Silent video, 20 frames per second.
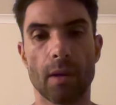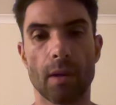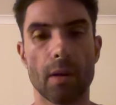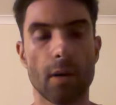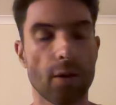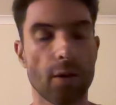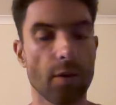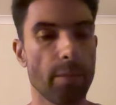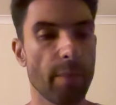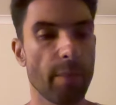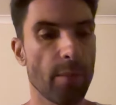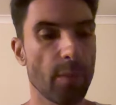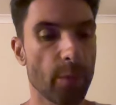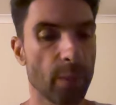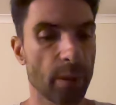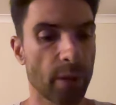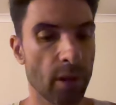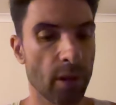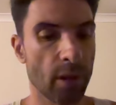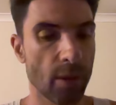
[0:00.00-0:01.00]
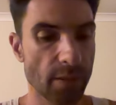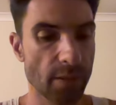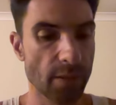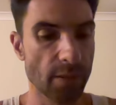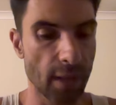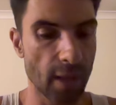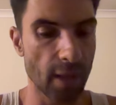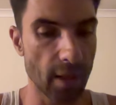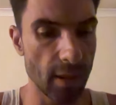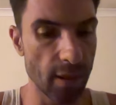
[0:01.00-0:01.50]
I remember when I was a
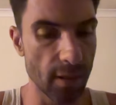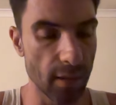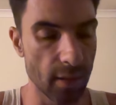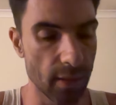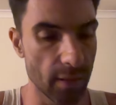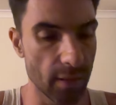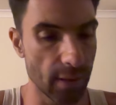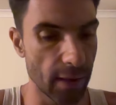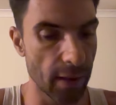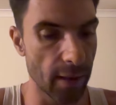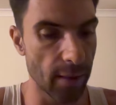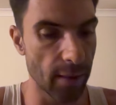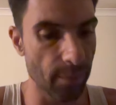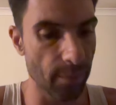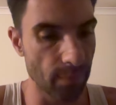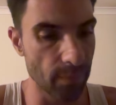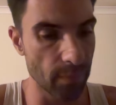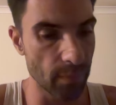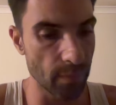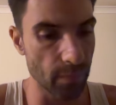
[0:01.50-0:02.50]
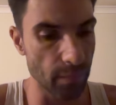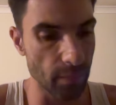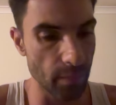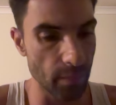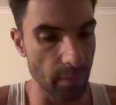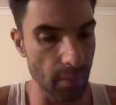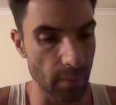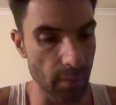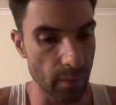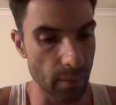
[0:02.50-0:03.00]
kid um,
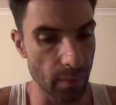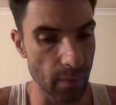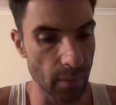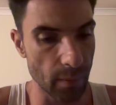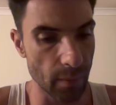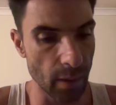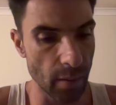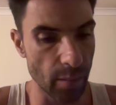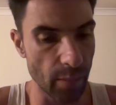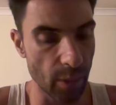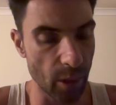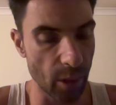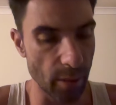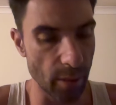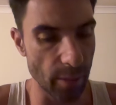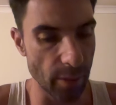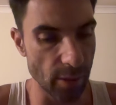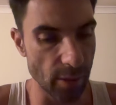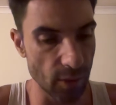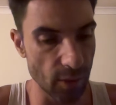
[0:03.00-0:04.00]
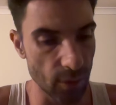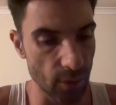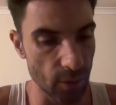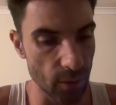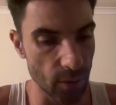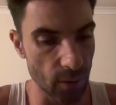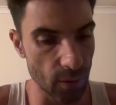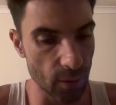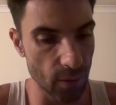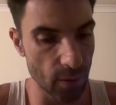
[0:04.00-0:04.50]
in primary
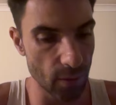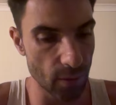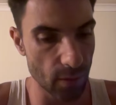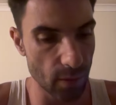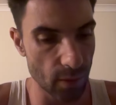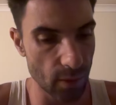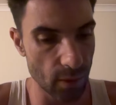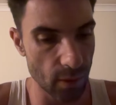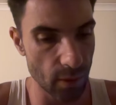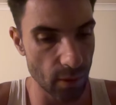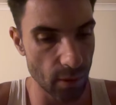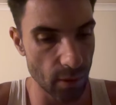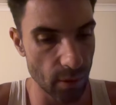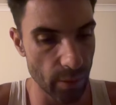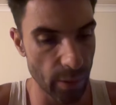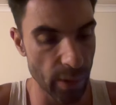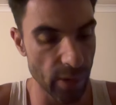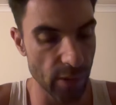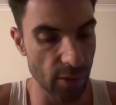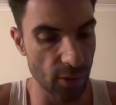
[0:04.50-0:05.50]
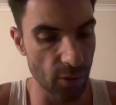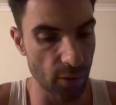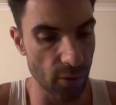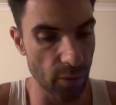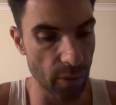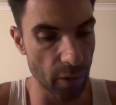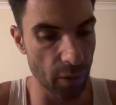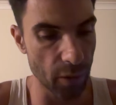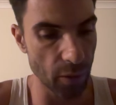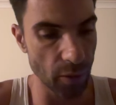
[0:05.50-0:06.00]
school, preschool,
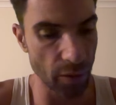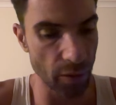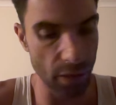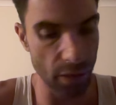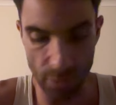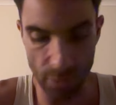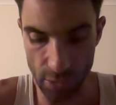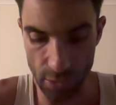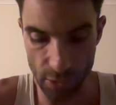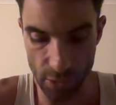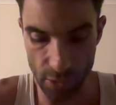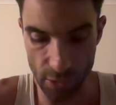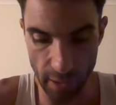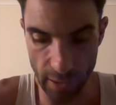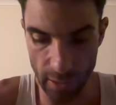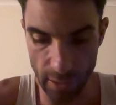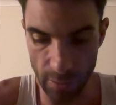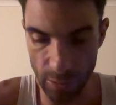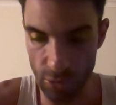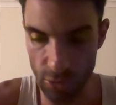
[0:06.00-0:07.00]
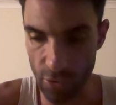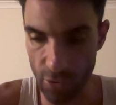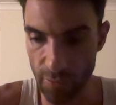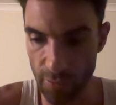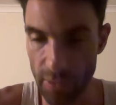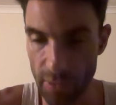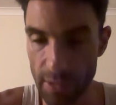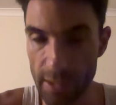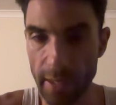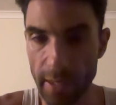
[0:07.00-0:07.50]
we call it here in Australia. I'm not sure if
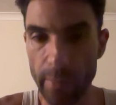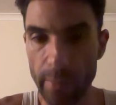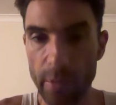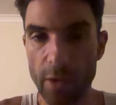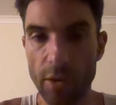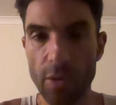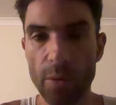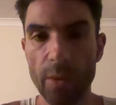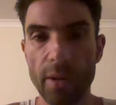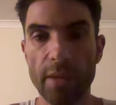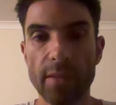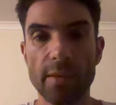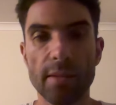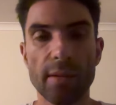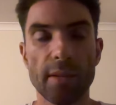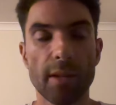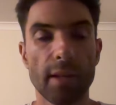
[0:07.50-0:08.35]
it's the same in the US.